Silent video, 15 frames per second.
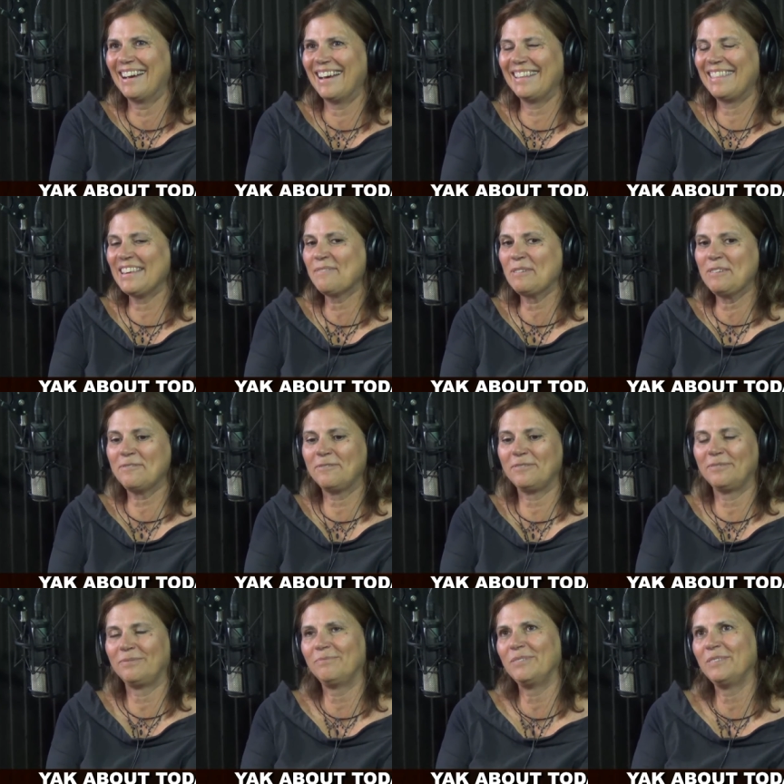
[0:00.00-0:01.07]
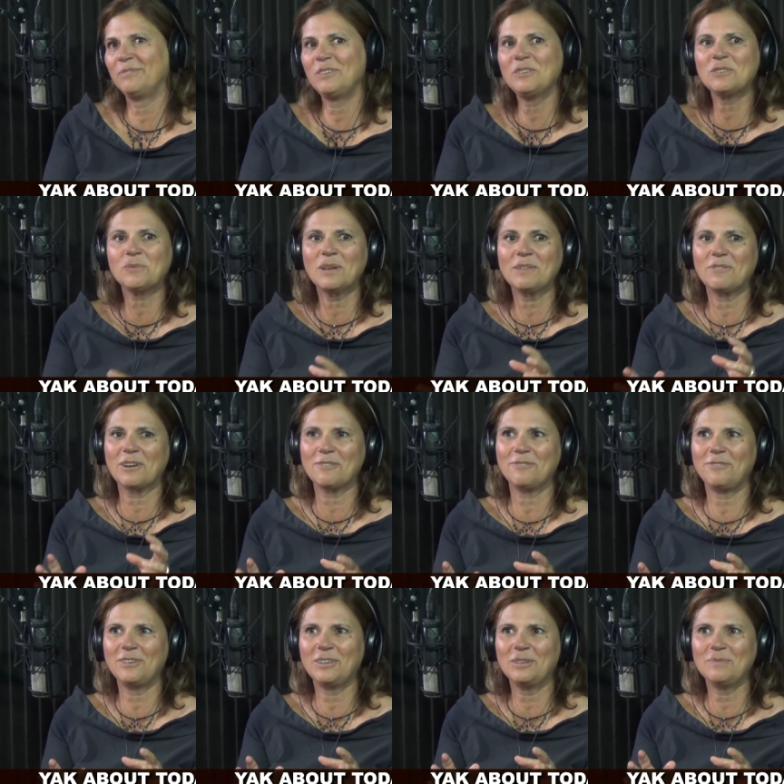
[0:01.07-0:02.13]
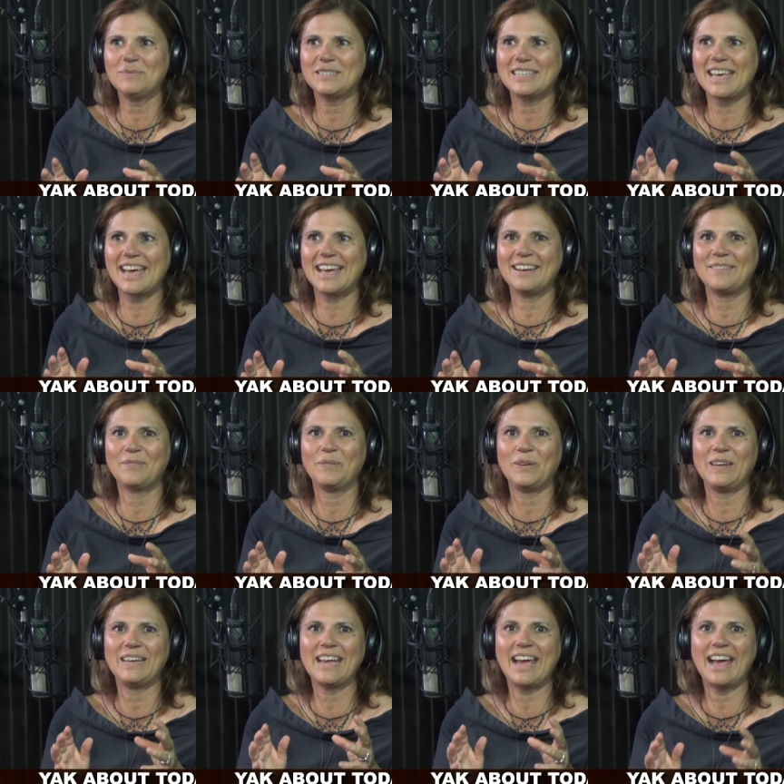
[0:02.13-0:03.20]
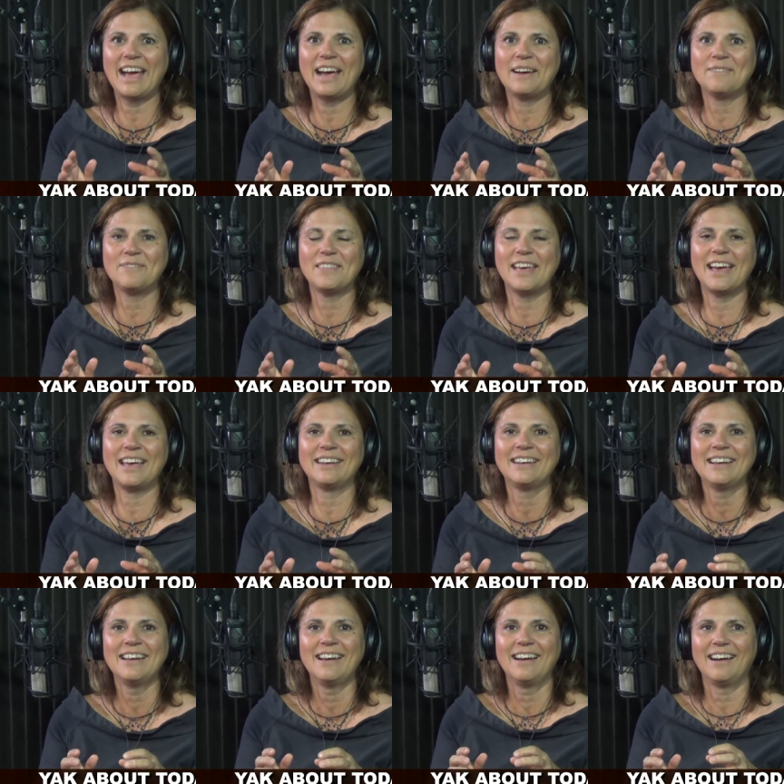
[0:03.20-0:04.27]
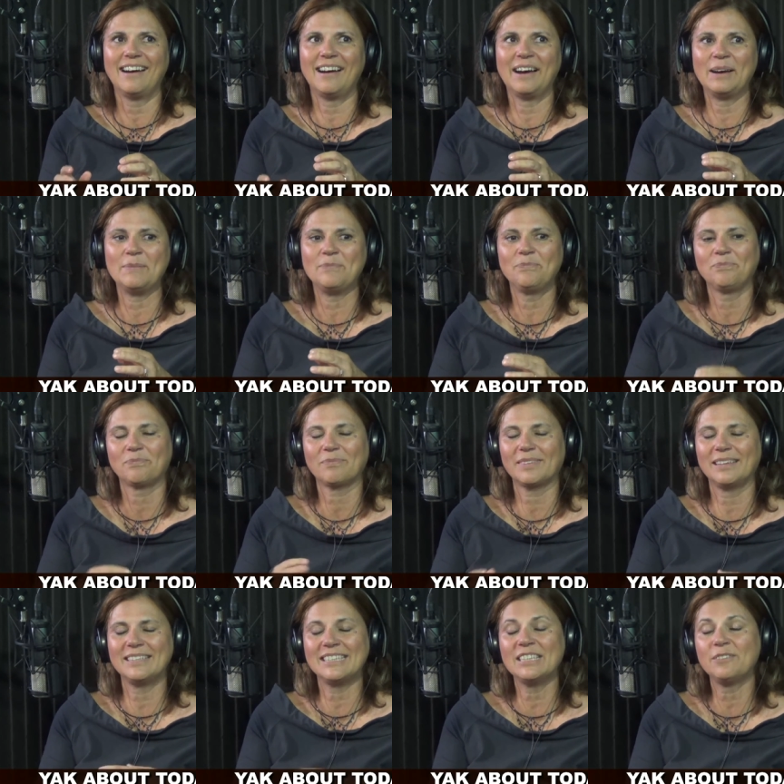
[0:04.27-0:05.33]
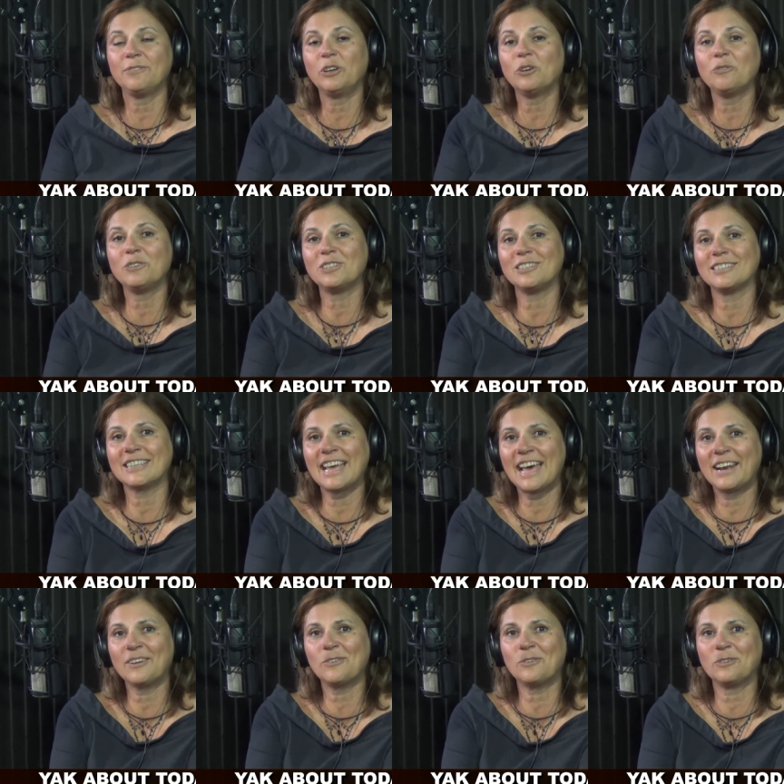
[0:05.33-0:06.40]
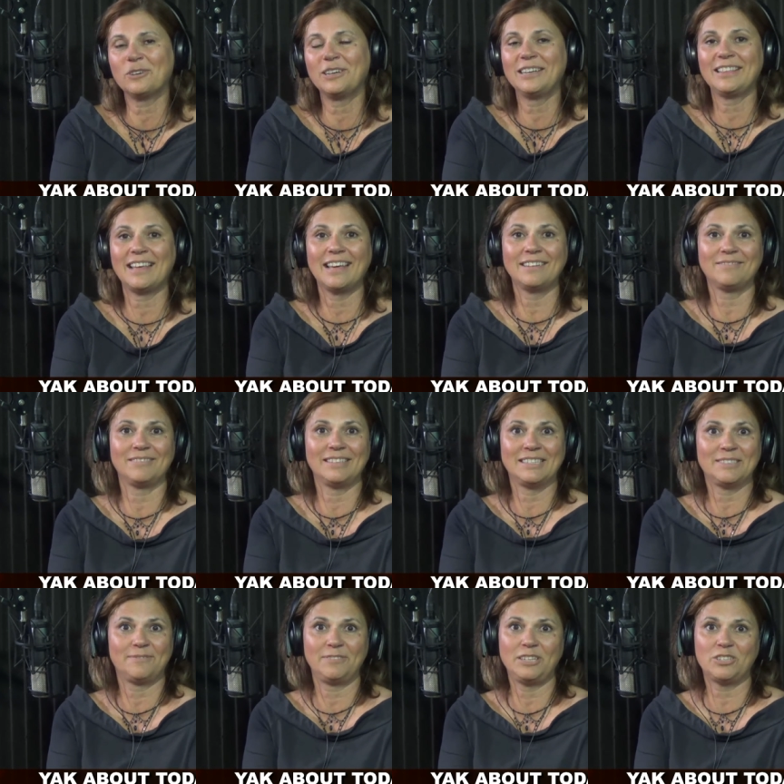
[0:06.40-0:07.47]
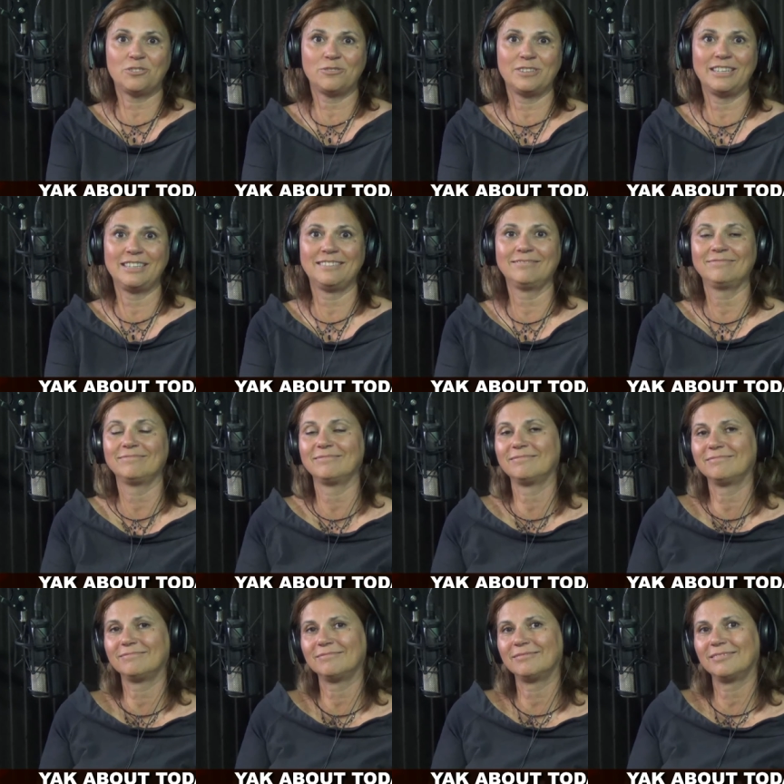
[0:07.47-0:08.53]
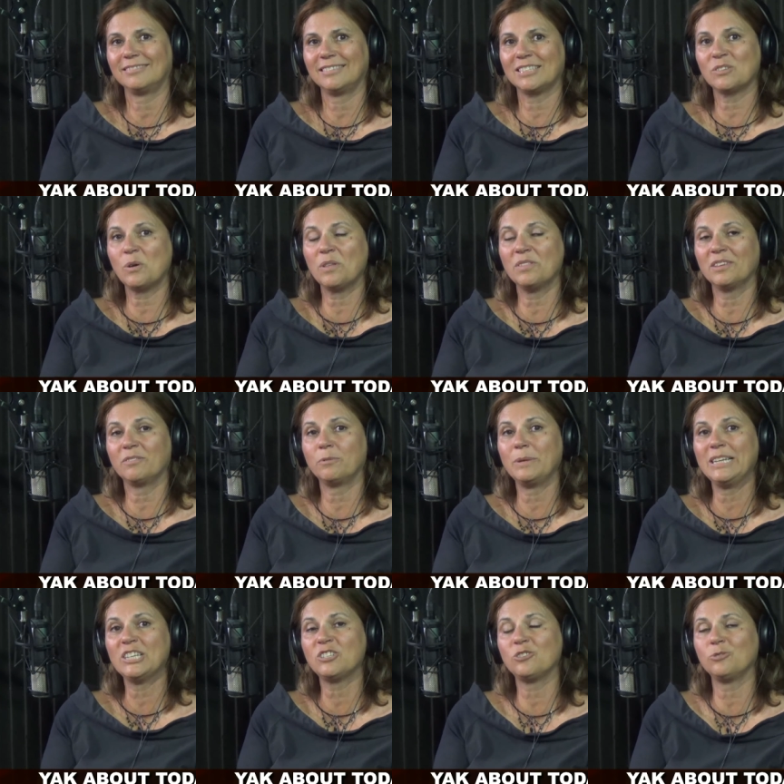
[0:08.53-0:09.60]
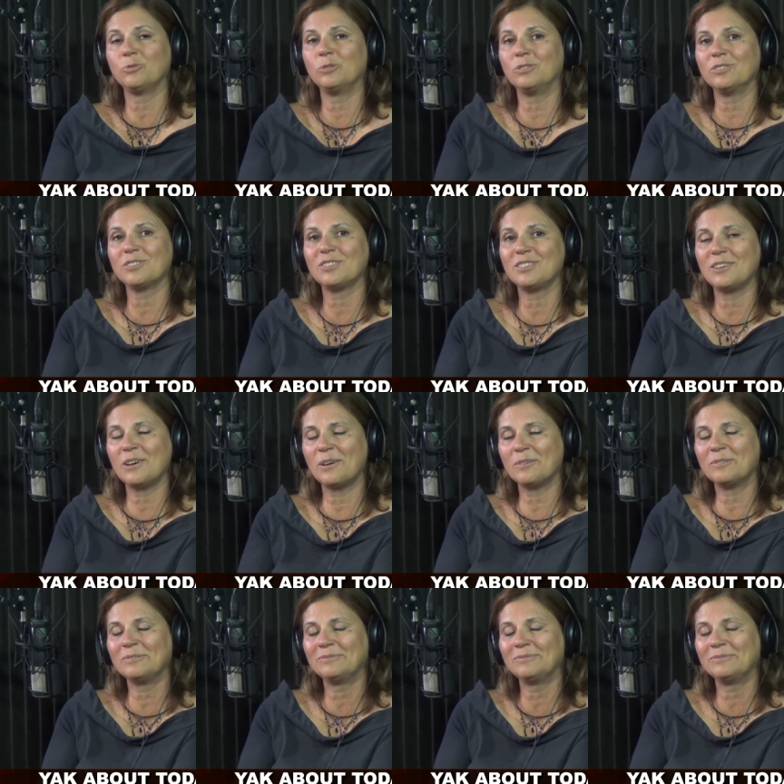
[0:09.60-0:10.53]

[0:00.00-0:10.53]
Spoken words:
I think we've used one of our films that we have that is in the Vero Visions category that is featuring. It's called The Queen's Jewels. So